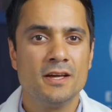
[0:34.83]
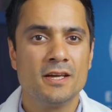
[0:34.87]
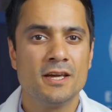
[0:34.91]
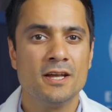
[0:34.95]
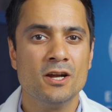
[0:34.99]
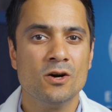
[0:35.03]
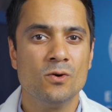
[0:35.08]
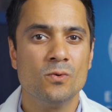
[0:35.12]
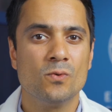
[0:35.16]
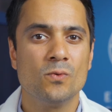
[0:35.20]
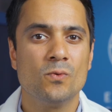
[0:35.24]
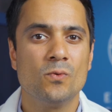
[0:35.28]
You
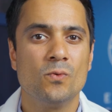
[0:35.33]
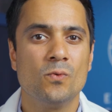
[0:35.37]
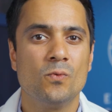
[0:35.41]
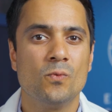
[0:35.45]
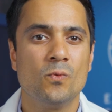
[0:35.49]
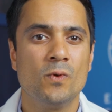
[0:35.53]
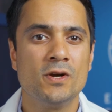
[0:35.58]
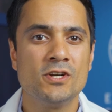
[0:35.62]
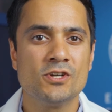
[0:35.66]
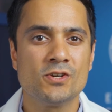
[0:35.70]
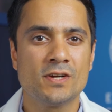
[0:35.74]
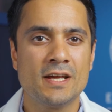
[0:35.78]
know,
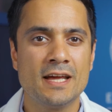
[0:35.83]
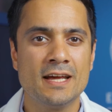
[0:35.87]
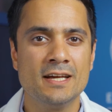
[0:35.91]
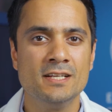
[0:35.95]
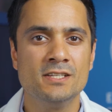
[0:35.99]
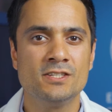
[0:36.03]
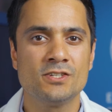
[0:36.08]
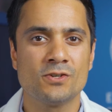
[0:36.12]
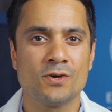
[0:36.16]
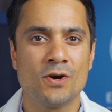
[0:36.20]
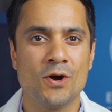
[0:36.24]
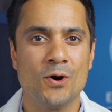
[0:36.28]
when your
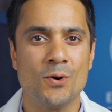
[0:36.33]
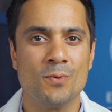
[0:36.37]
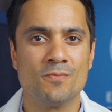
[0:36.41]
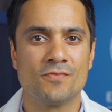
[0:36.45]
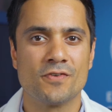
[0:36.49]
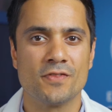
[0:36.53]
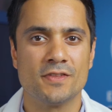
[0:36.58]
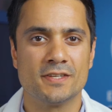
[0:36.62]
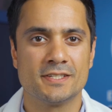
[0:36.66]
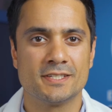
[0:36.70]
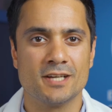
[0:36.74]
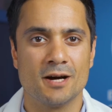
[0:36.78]
kids are home
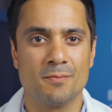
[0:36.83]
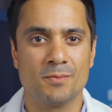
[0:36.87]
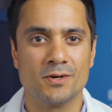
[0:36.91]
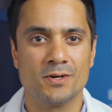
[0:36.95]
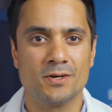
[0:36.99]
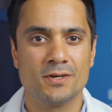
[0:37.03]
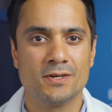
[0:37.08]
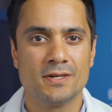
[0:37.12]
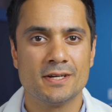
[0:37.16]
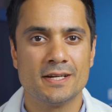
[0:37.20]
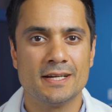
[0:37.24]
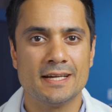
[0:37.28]
for the
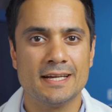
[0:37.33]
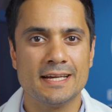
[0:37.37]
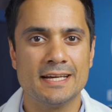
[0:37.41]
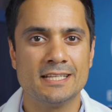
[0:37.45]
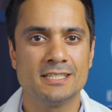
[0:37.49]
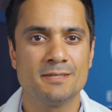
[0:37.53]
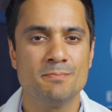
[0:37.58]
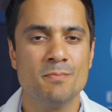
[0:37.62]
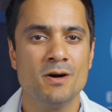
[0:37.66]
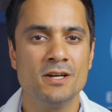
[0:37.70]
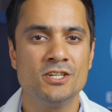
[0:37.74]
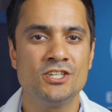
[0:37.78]
summer,
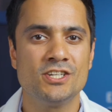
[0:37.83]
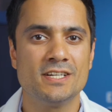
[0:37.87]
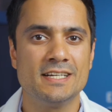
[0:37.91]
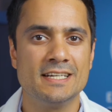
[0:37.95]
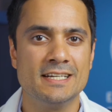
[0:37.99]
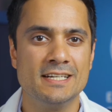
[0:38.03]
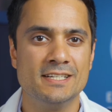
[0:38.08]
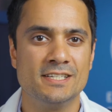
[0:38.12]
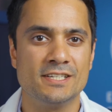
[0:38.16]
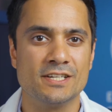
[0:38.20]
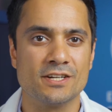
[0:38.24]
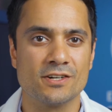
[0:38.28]
it's much
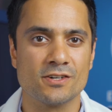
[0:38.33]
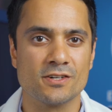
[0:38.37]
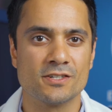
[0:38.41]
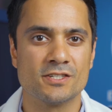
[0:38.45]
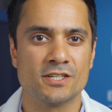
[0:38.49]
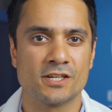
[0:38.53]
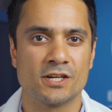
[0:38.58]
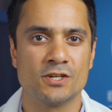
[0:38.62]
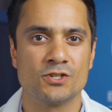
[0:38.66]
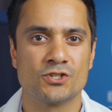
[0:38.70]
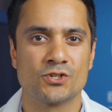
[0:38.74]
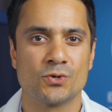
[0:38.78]
easier
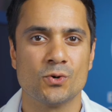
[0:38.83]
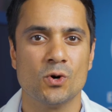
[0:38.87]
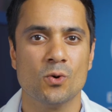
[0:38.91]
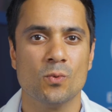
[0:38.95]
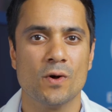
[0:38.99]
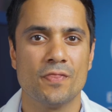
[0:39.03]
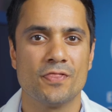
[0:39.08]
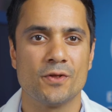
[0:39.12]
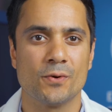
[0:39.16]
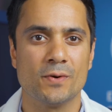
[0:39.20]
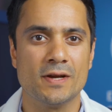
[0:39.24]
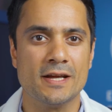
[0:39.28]
to control
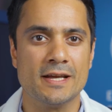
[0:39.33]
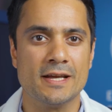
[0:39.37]
what they're